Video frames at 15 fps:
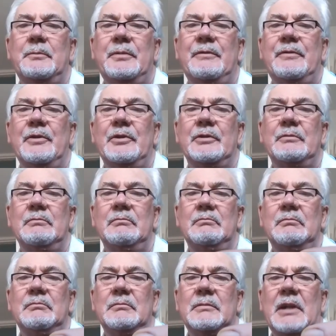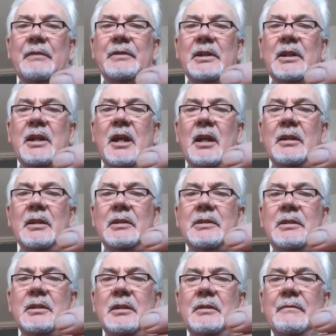prefer having a coloured
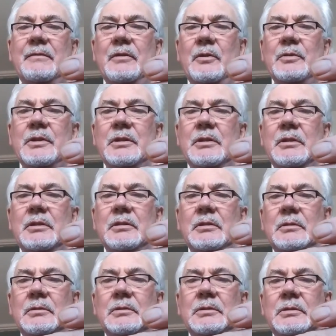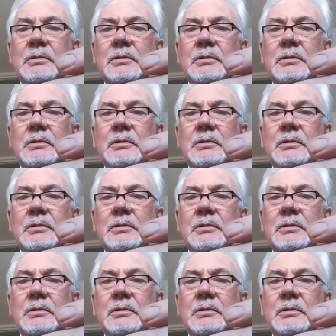float. So